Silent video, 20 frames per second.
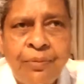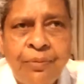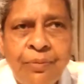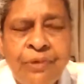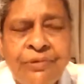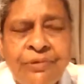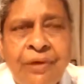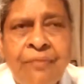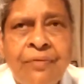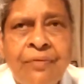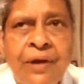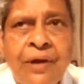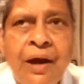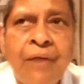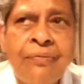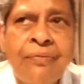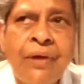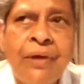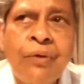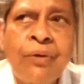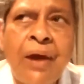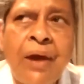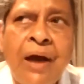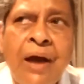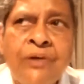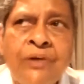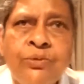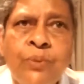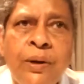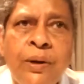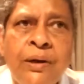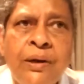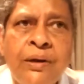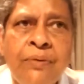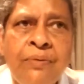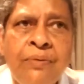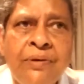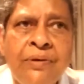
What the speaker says: because every of our last 20,